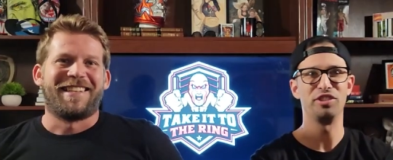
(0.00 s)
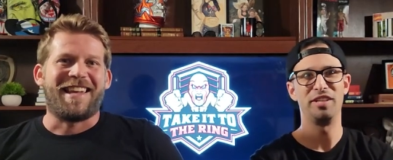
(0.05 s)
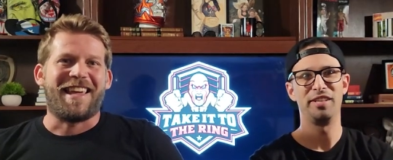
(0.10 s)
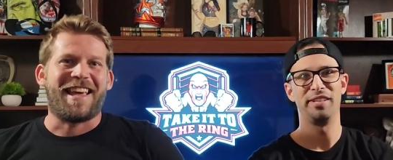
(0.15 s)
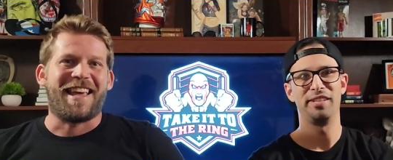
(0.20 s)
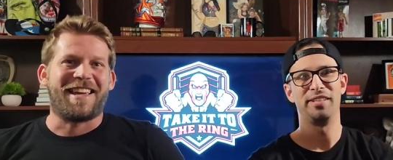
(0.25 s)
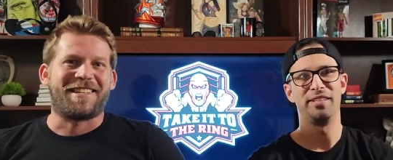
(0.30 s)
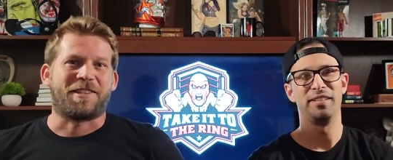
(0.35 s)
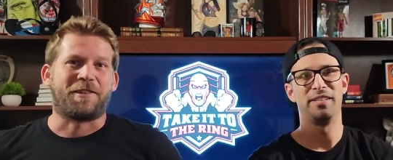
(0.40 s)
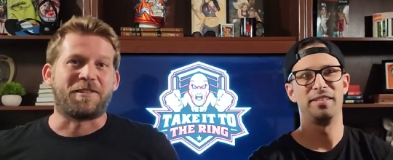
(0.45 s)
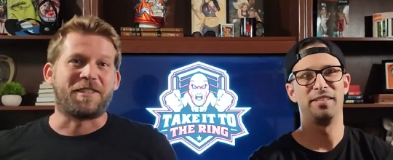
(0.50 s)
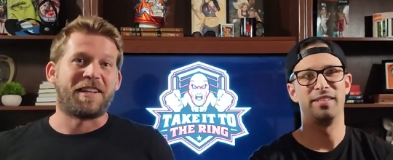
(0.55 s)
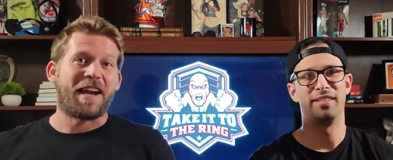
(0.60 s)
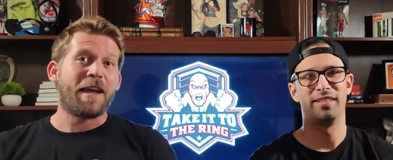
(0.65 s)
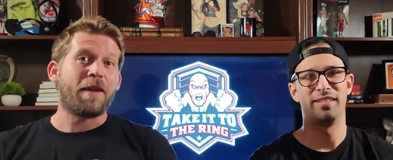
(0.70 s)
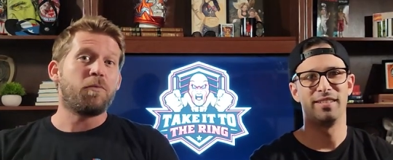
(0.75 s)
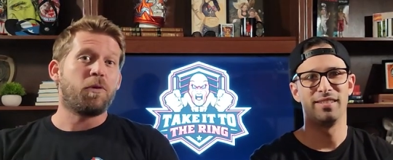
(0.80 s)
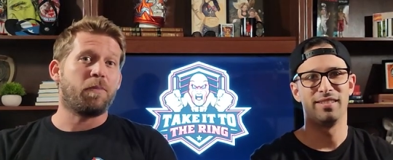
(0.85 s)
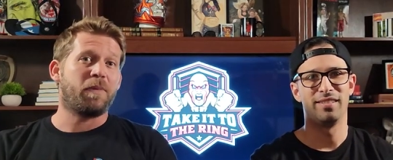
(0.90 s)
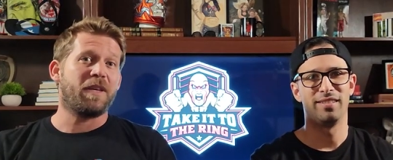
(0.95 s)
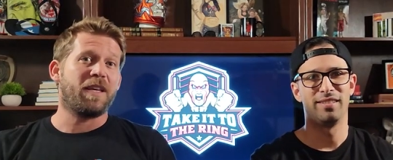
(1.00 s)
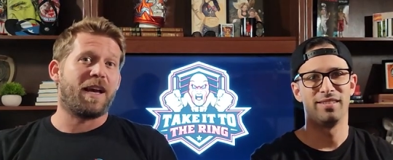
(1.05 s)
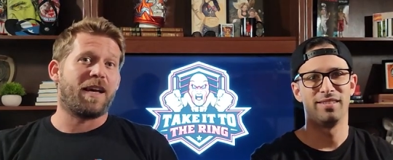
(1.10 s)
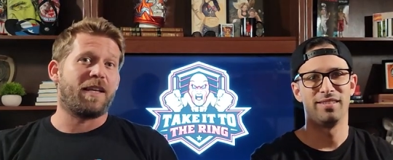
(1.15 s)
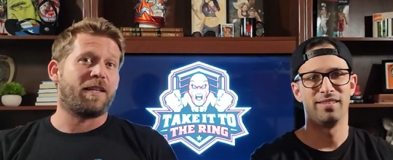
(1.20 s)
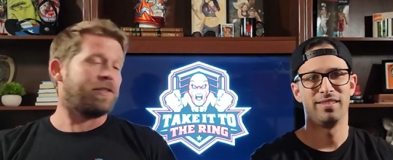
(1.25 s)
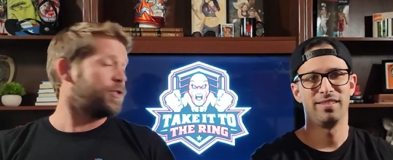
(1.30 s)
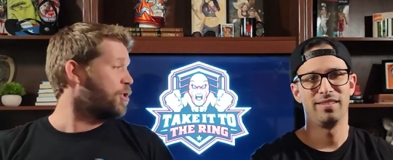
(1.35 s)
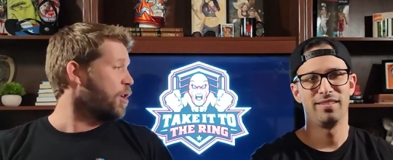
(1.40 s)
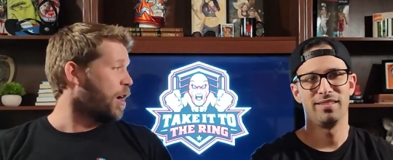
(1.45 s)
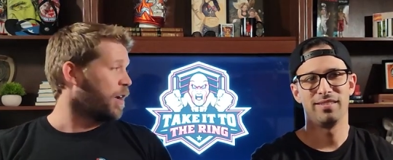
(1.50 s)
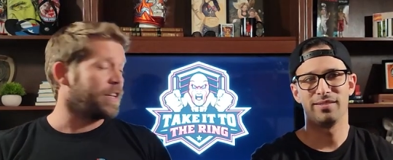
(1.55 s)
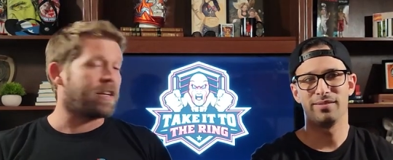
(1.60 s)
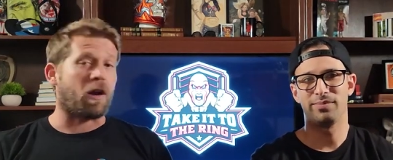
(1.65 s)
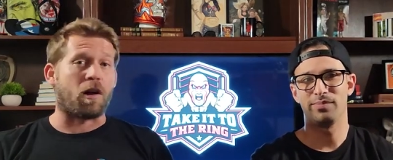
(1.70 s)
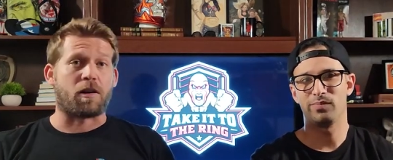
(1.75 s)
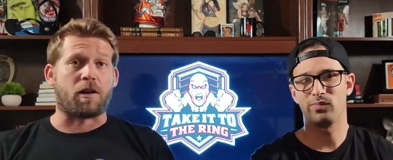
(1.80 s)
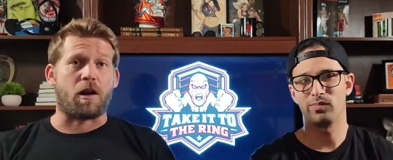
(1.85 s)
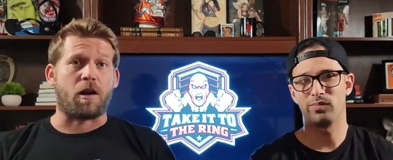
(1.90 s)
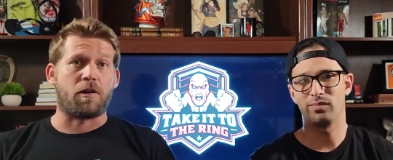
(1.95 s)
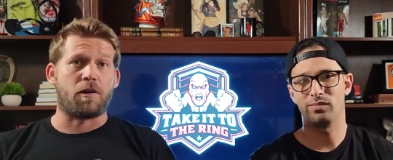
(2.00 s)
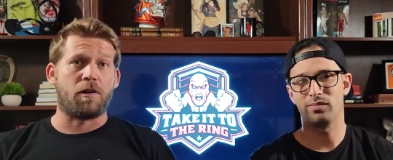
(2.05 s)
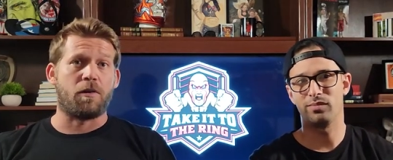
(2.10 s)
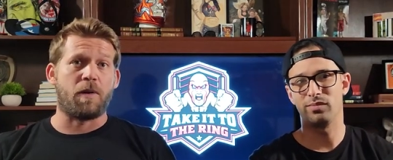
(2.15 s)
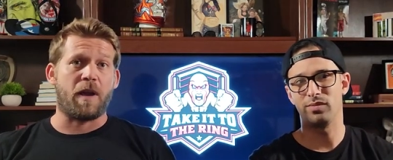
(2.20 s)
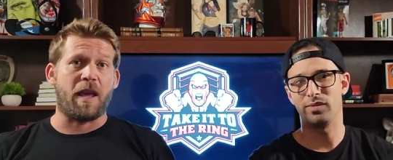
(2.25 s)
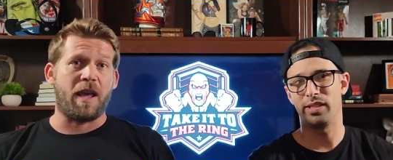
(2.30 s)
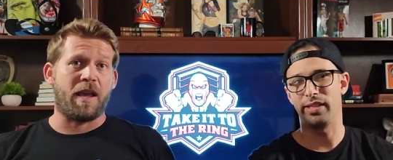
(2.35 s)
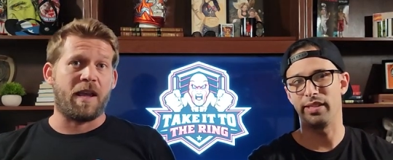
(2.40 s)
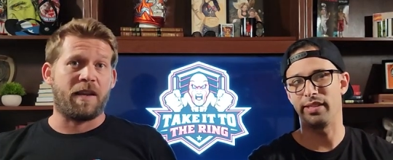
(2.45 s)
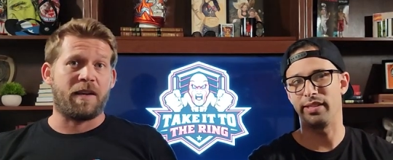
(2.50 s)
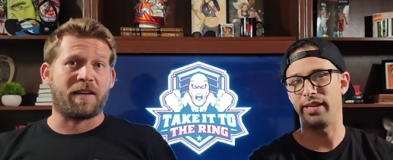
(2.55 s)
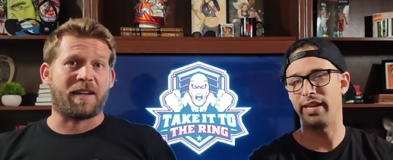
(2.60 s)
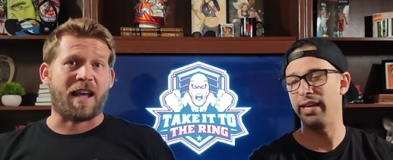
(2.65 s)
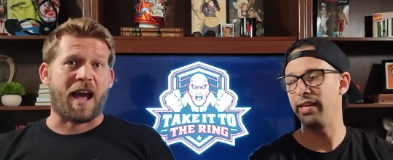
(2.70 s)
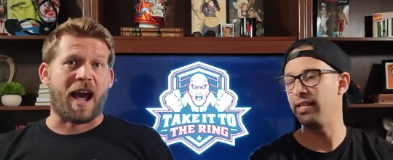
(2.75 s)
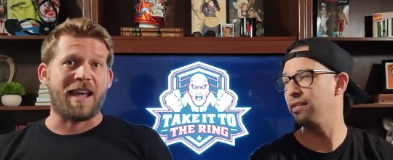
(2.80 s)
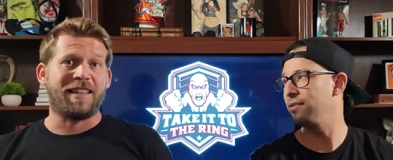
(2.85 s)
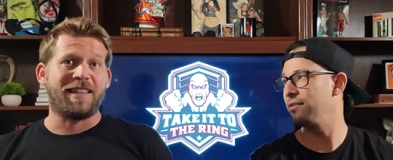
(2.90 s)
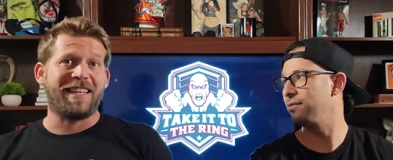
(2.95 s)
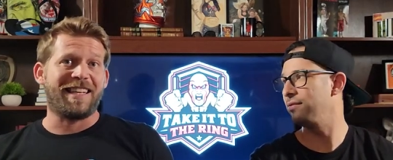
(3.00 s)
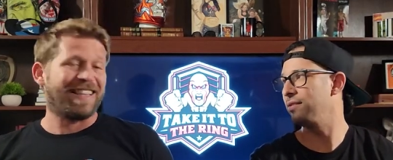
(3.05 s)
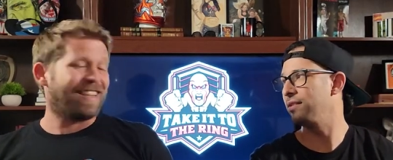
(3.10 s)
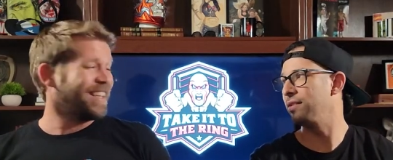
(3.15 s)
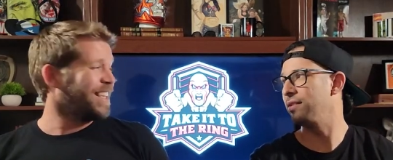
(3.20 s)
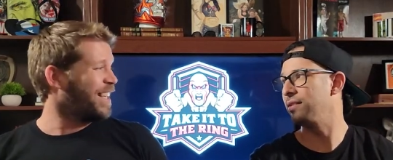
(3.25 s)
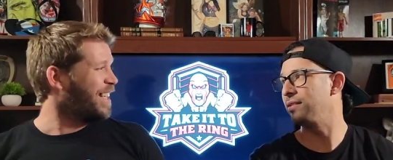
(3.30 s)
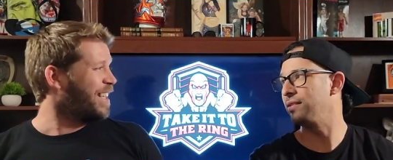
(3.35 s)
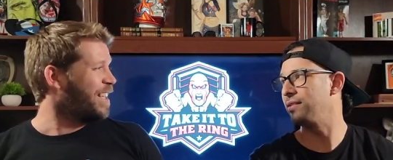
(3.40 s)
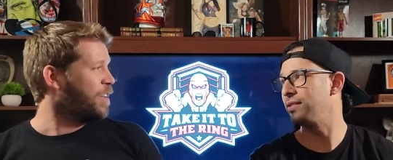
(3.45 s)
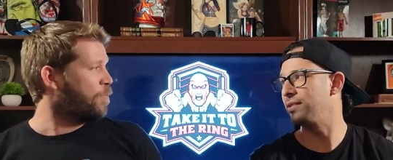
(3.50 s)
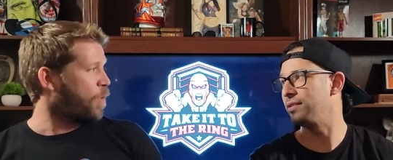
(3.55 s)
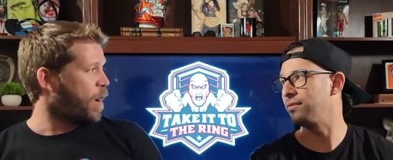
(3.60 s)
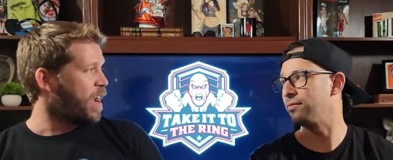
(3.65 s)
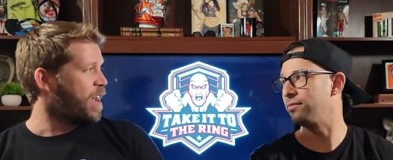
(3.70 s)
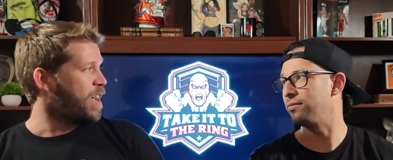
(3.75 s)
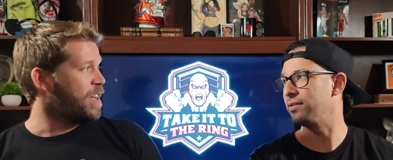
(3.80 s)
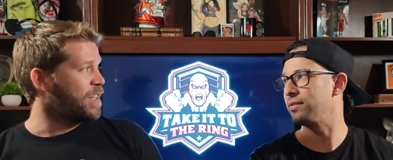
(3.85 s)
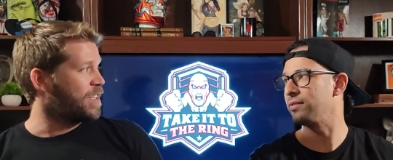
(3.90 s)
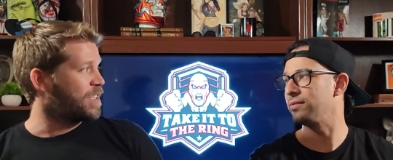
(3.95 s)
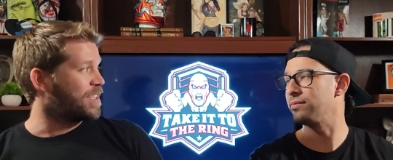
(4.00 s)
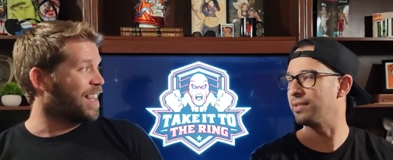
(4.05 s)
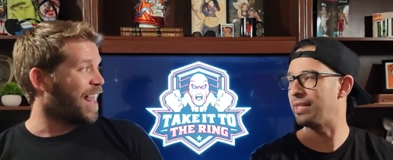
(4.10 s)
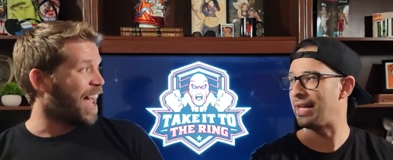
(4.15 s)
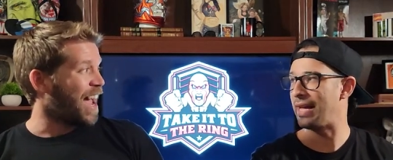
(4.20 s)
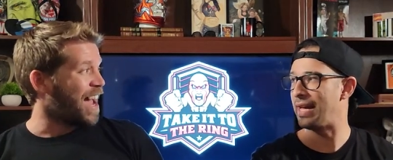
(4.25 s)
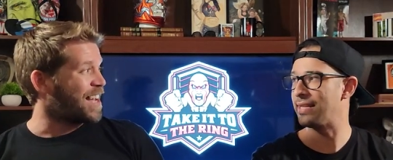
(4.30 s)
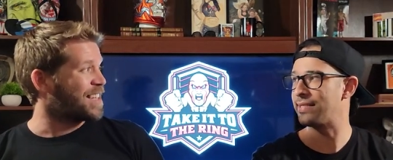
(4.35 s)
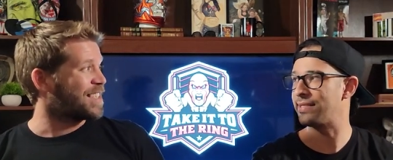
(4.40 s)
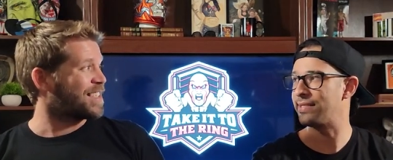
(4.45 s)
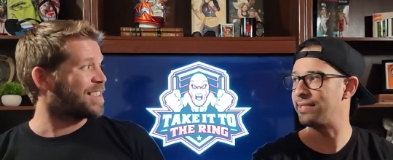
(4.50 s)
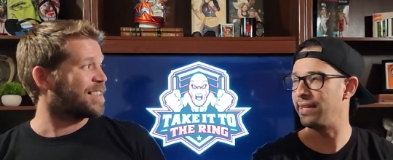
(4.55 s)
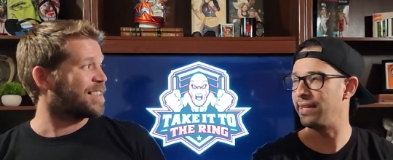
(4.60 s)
Speaker 1: Yeah, so tonight will be uh, Johnny Gargano and Kay Lee Ray's last, last